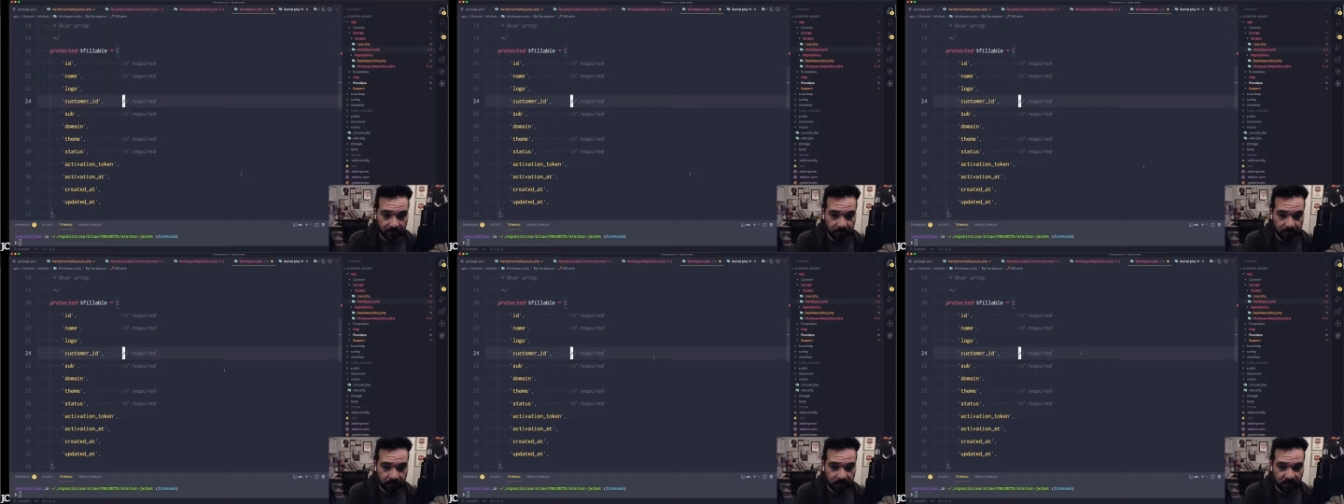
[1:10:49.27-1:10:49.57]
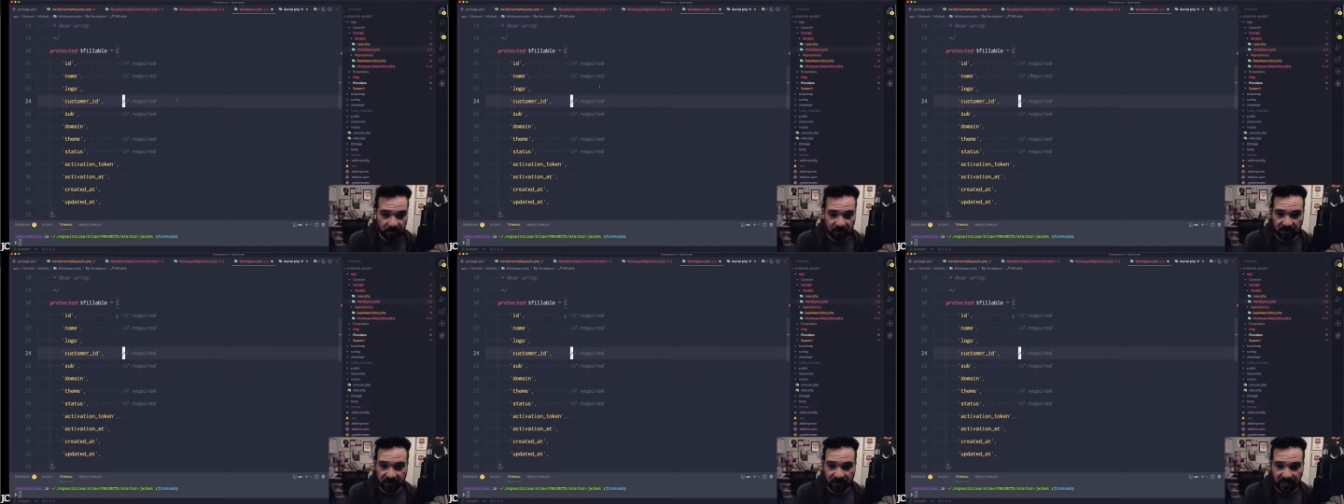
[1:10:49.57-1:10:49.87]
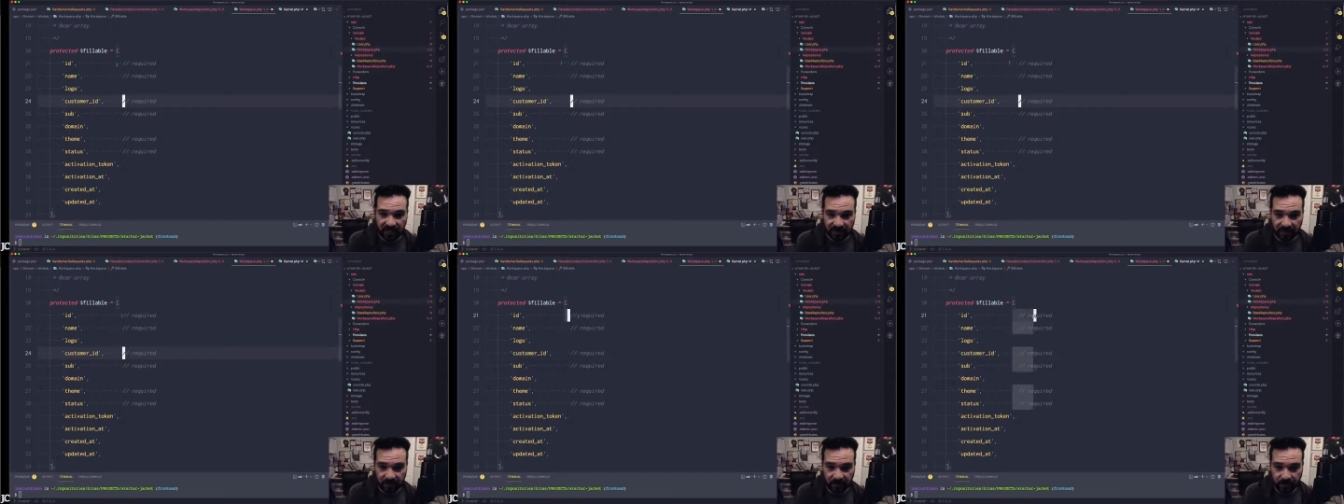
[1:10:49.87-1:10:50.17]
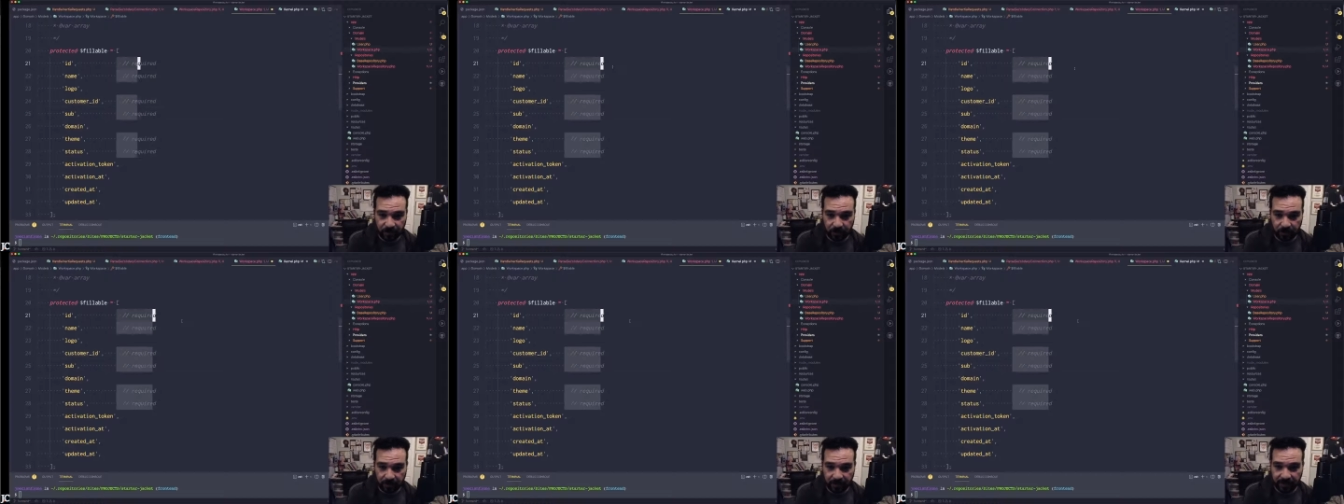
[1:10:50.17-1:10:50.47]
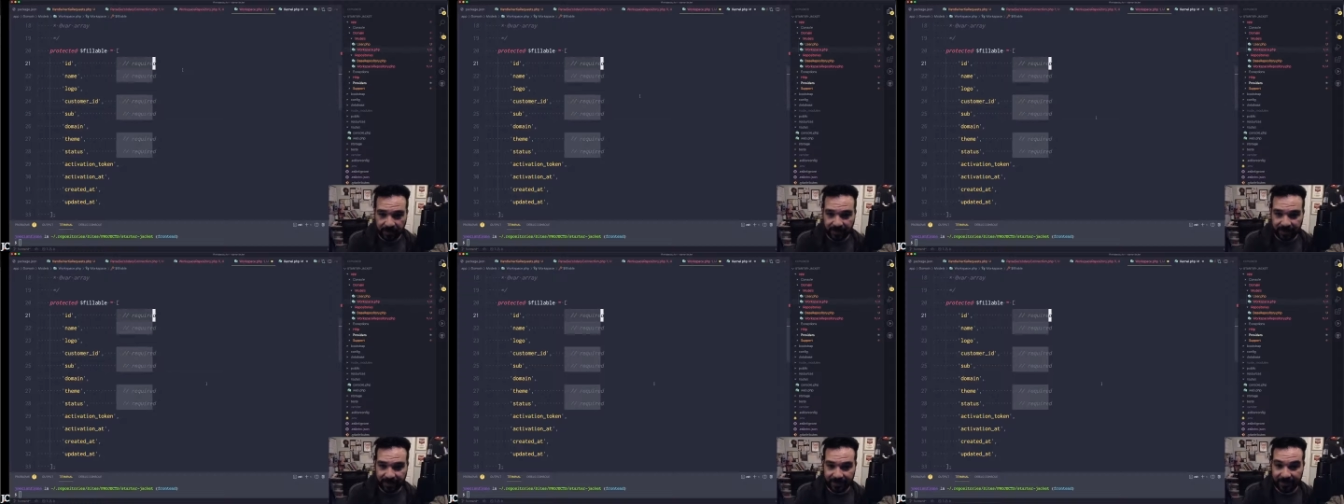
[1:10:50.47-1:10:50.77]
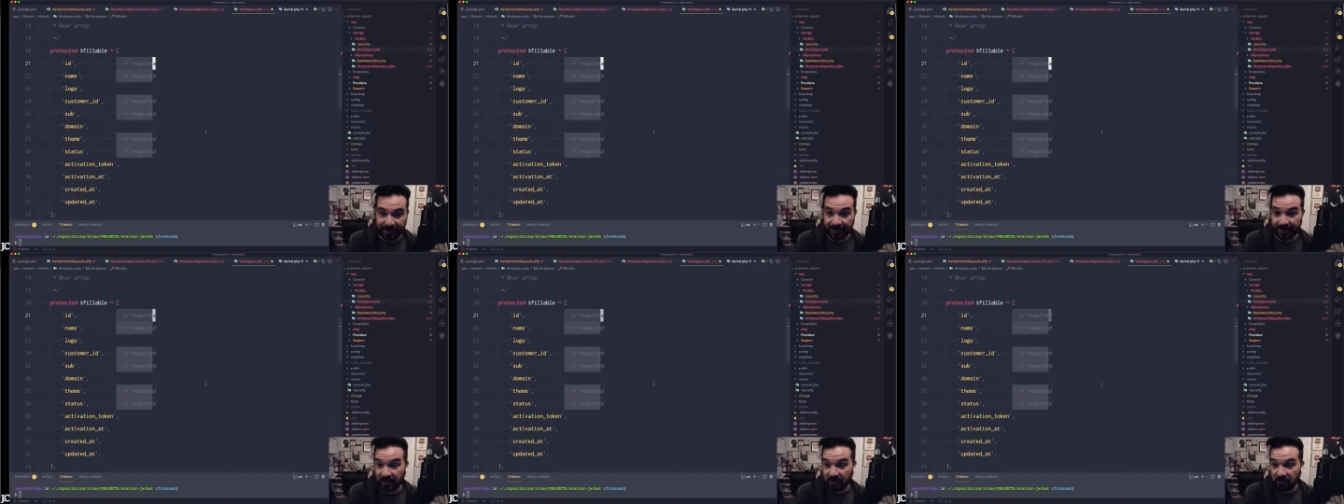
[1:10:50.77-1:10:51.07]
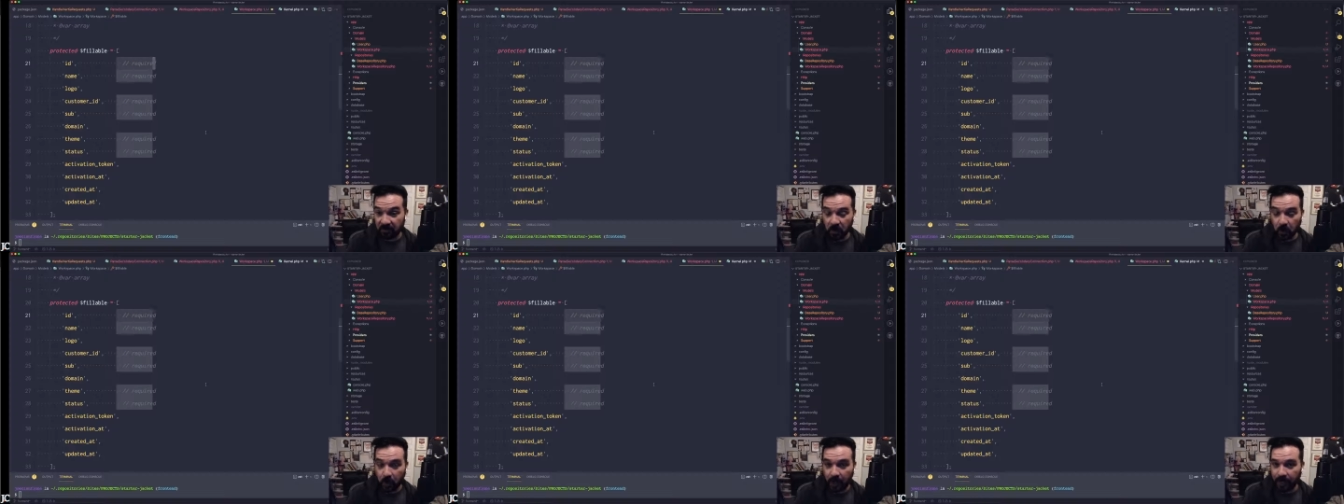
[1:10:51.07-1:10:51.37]
just give it a little thing that says this is
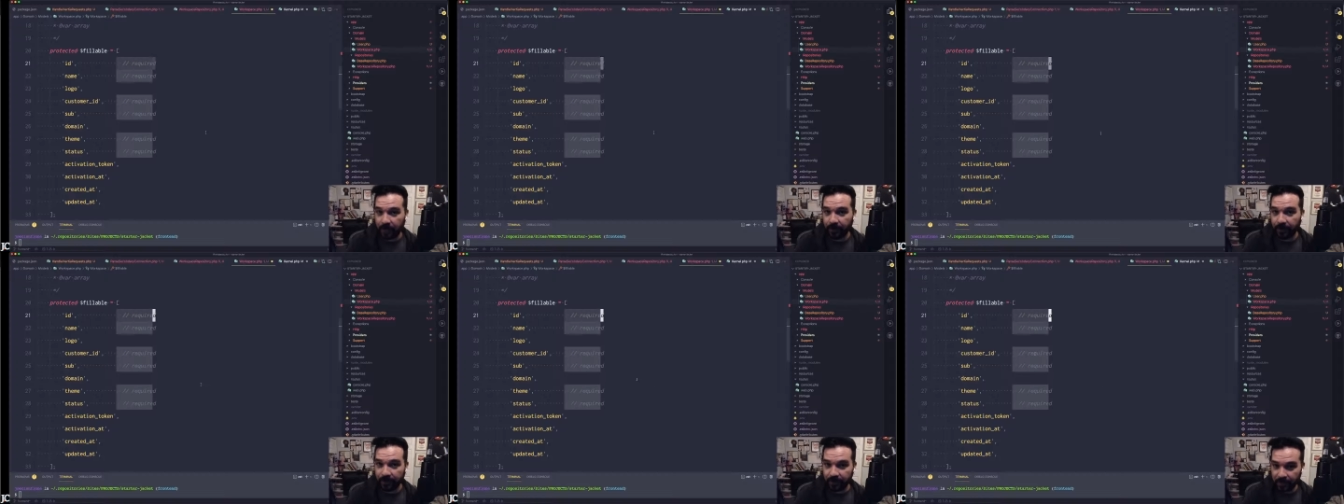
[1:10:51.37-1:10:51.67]
required.